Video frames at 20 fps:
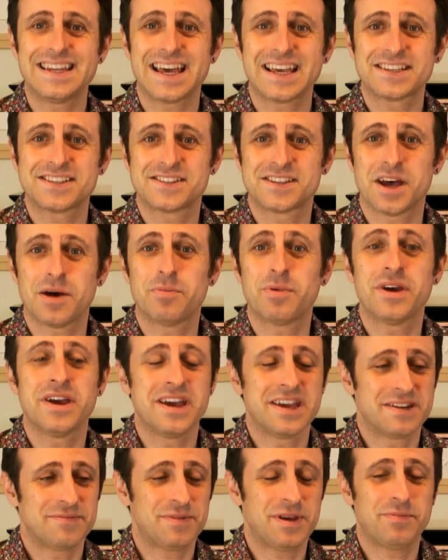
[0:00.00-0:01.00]
Next up,
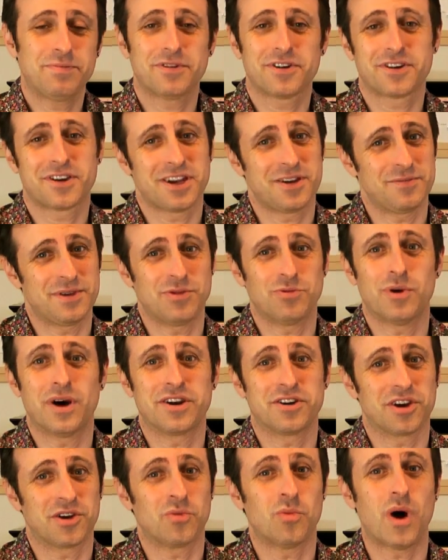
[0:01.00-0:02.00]
people are going to be
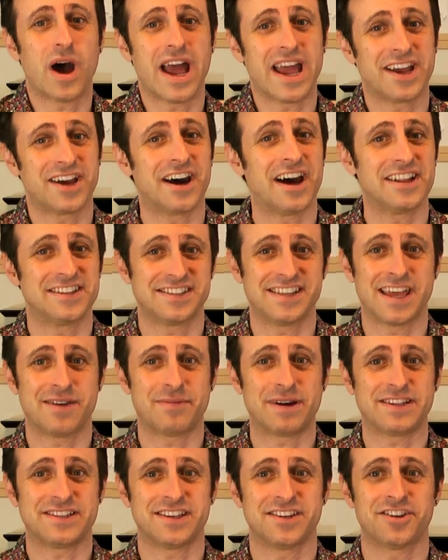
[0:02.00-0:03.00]
wondering why in God's
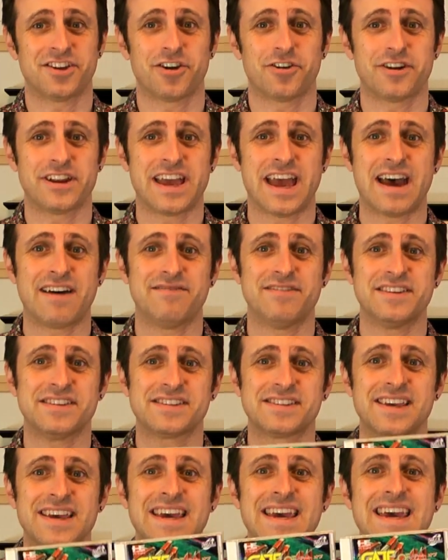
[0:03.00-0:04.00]
name I didn't already have
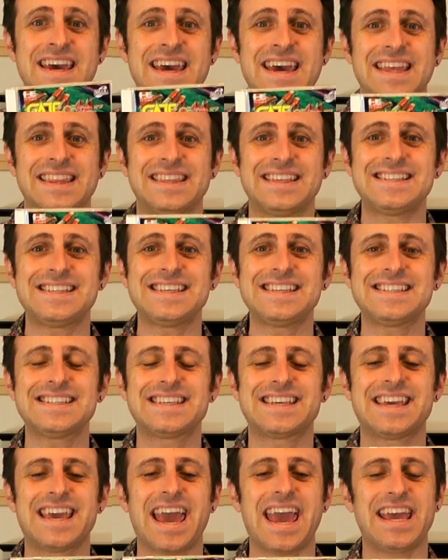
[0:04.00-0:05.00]
this. This
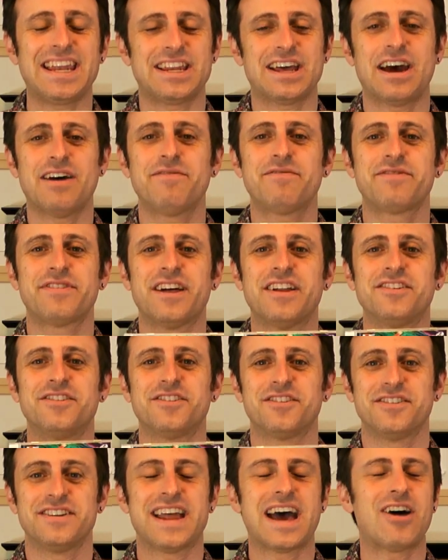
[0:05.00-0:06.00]
is Gate of
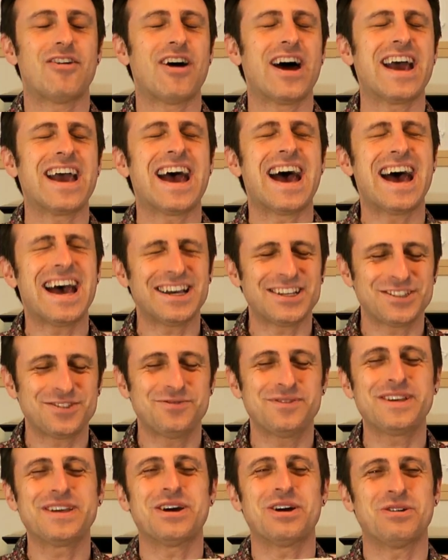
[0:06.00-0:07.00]
Thunder. Now, I
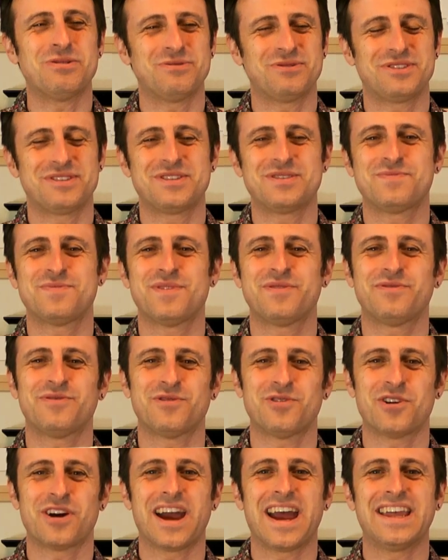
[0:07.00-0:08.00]
actually owned this
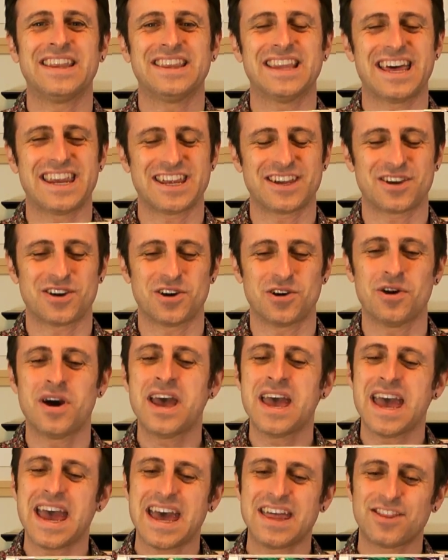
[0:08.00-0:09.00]
before and let it go.
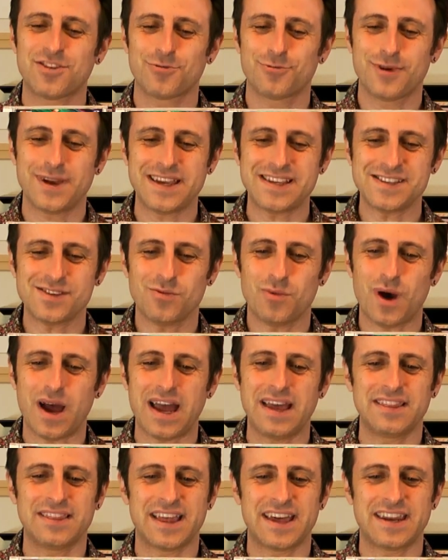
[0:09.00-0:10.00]
And the reason
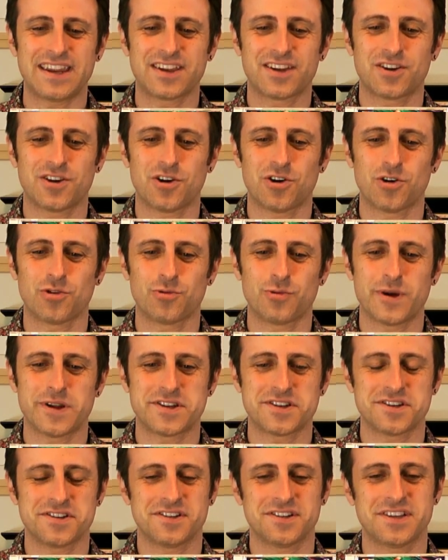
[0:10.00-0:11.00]
why I let it go
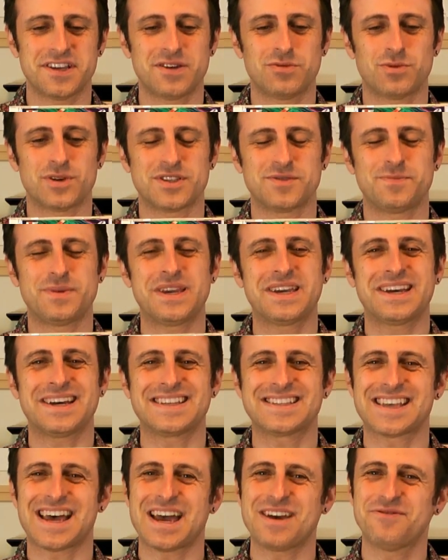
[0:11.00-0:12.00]
originally was
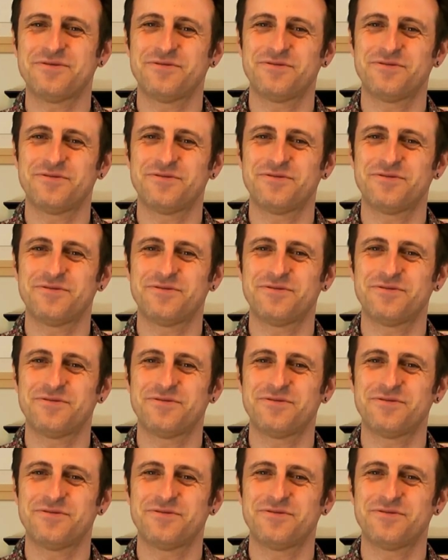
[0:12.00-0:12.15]
because I